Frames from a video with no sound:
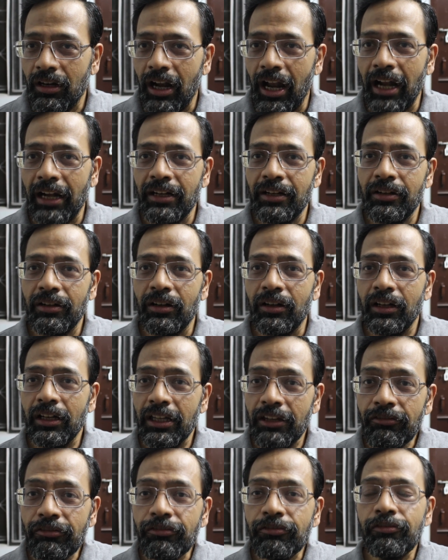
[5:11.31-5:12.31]
and
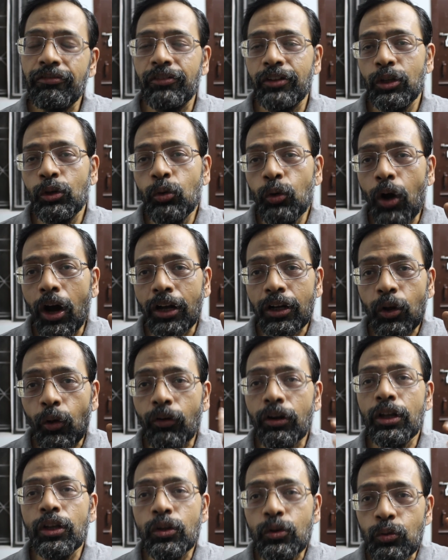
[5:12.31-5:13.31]
if you are
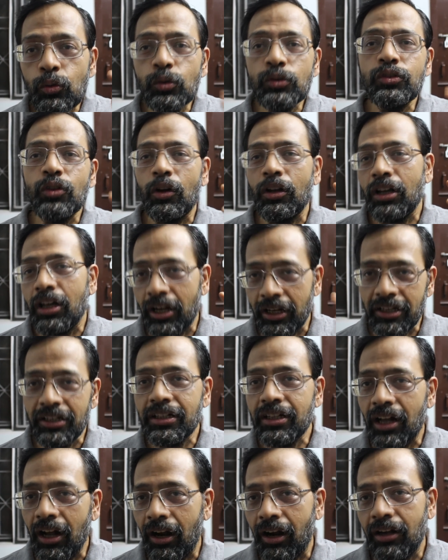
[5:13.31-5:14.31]
going to use your
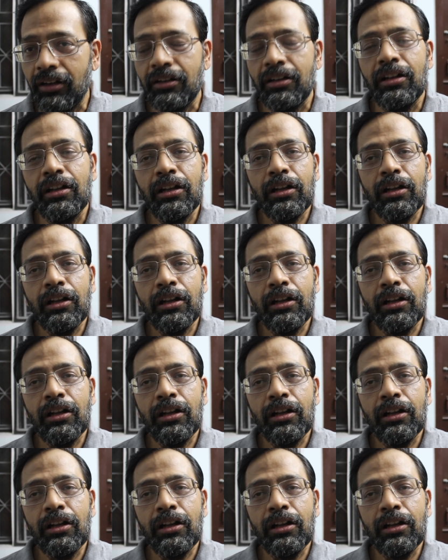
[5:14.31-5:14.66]
credit card